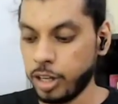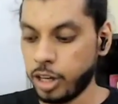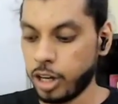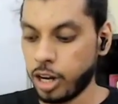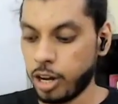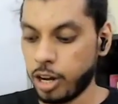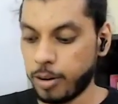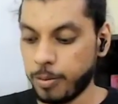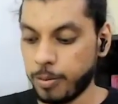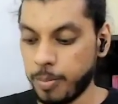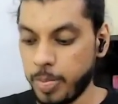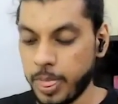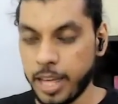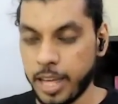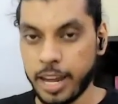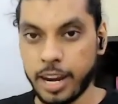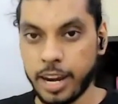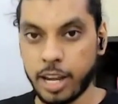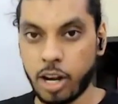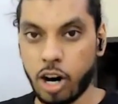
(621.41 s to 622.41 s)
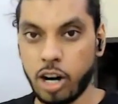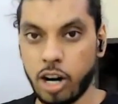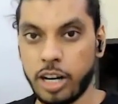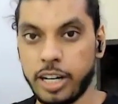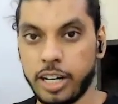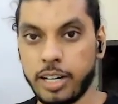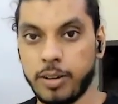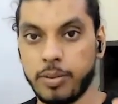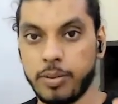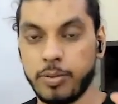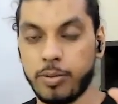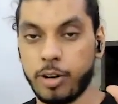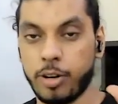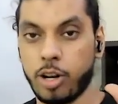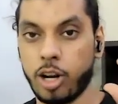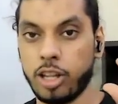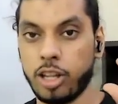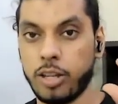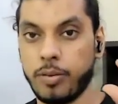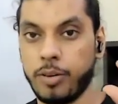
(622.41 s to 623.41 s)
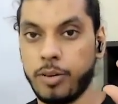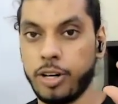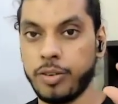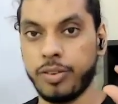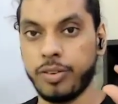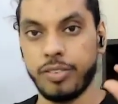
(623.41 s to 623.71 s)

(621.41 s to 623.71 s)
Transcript: Now record the video